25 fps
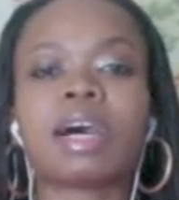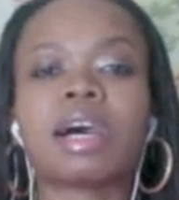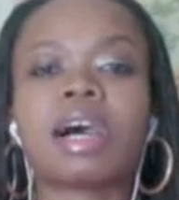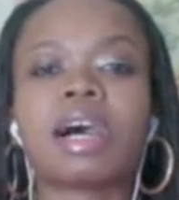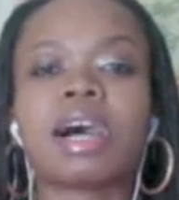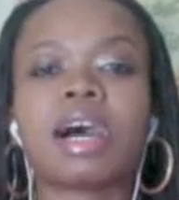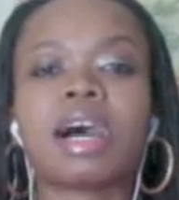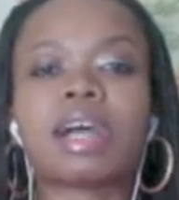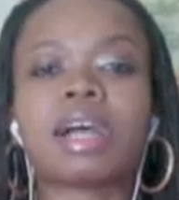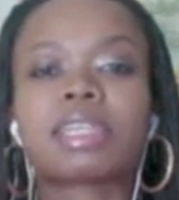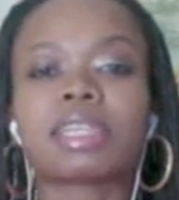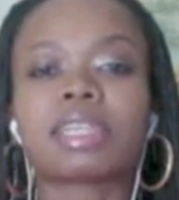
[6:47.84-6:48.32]

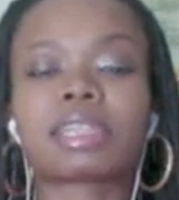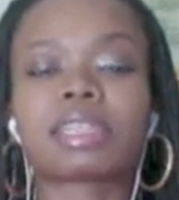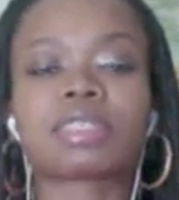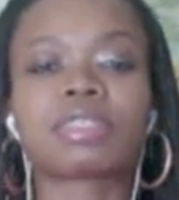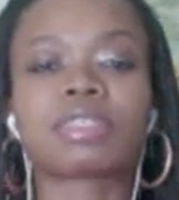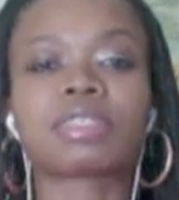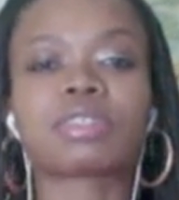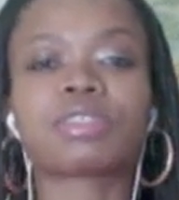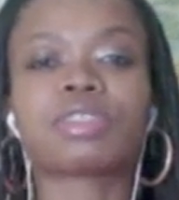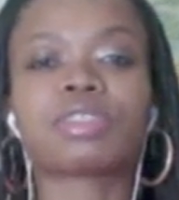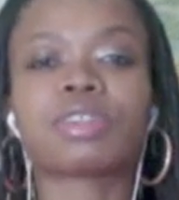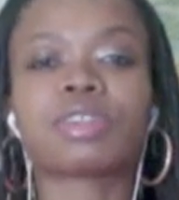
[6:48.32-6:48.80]
I like
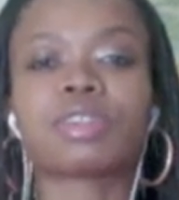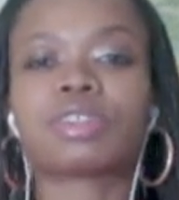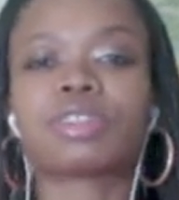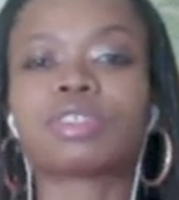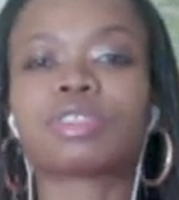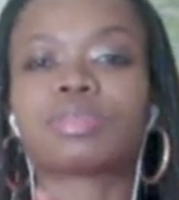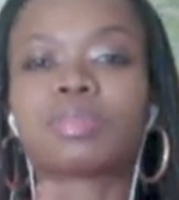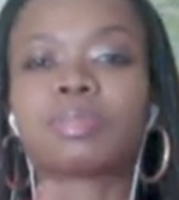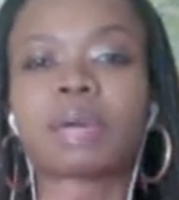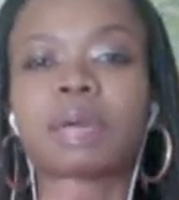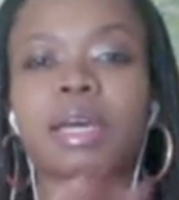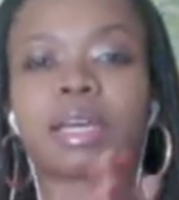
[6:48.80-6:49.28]
to
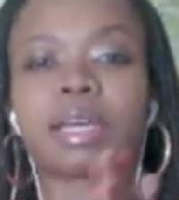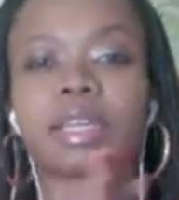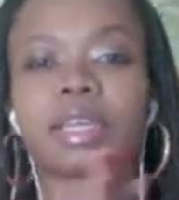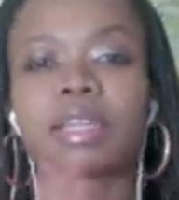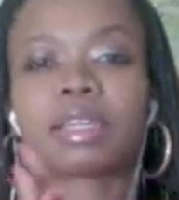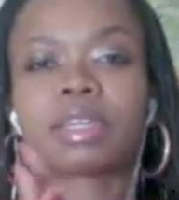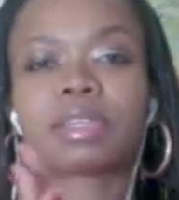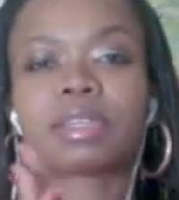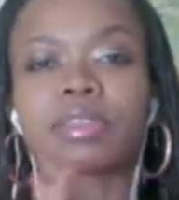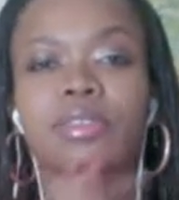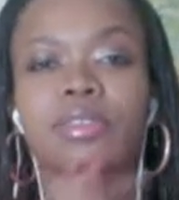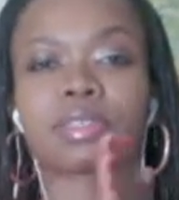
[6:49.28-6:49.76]
charge
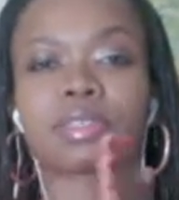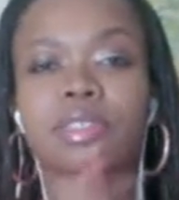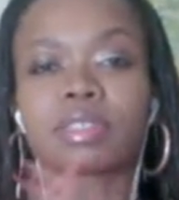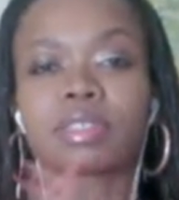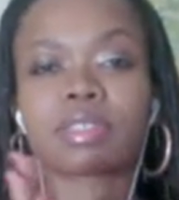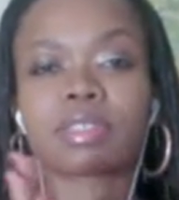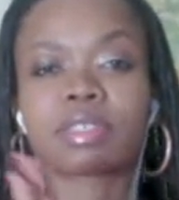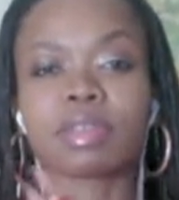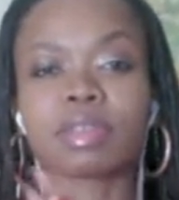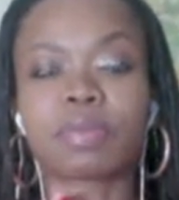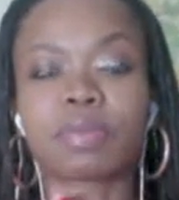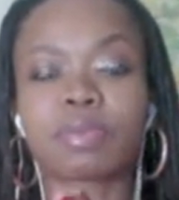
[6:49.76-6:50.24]
my
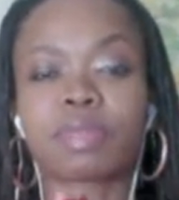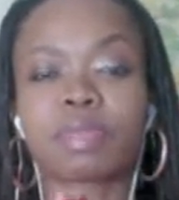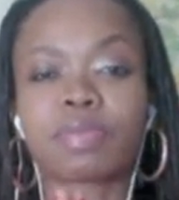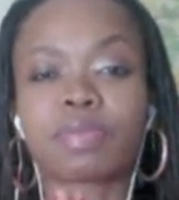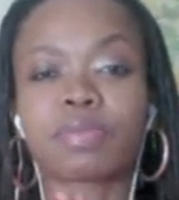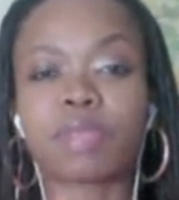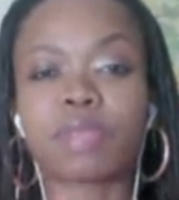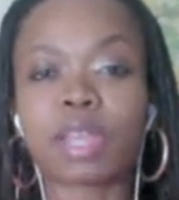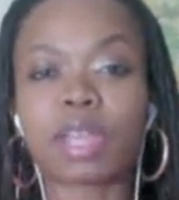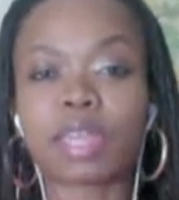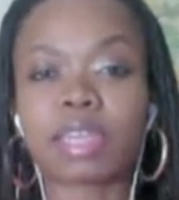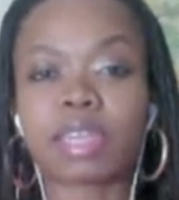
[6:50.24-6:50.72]
crystals up with
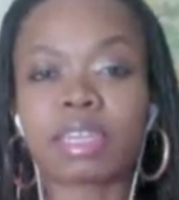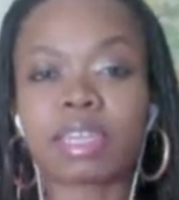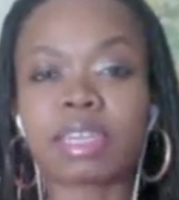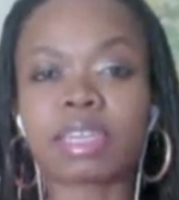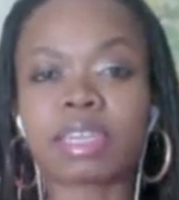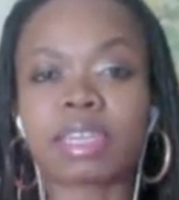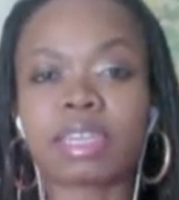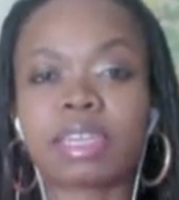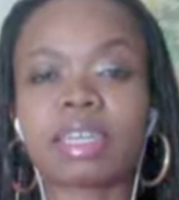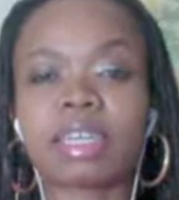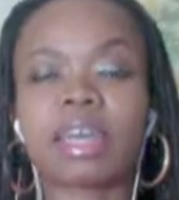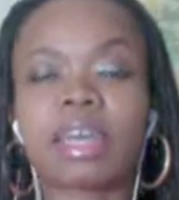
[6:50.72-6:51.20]

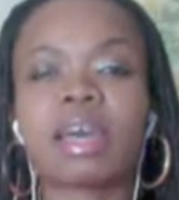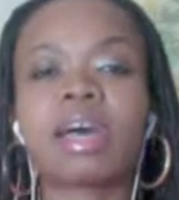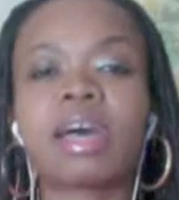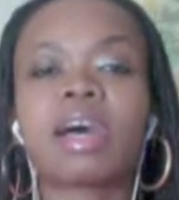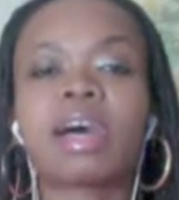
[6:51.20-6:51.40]
Reiki.